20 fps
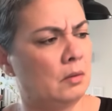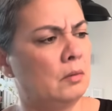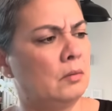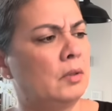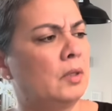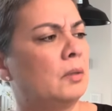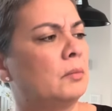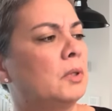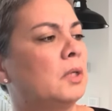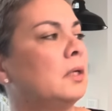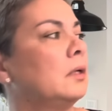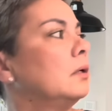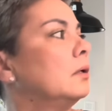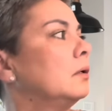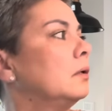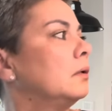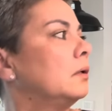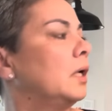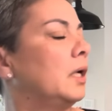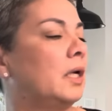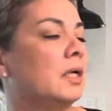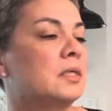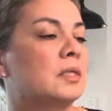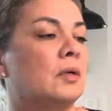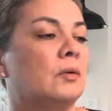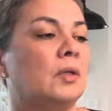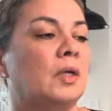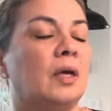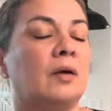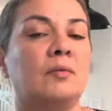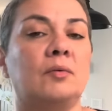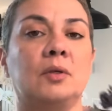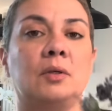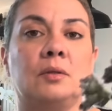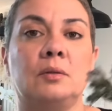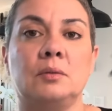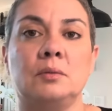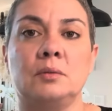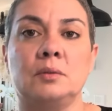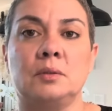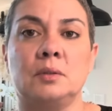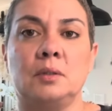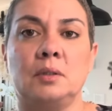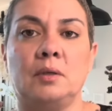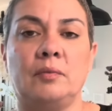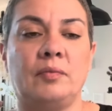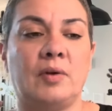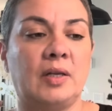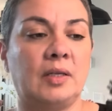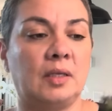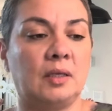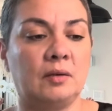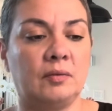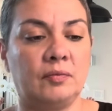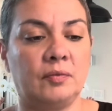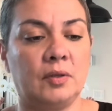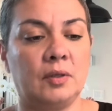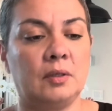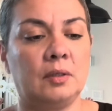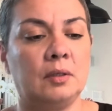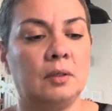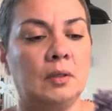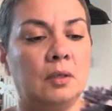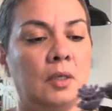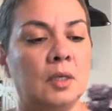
Wait a minute. I guess I only have one of those. If I need a filler,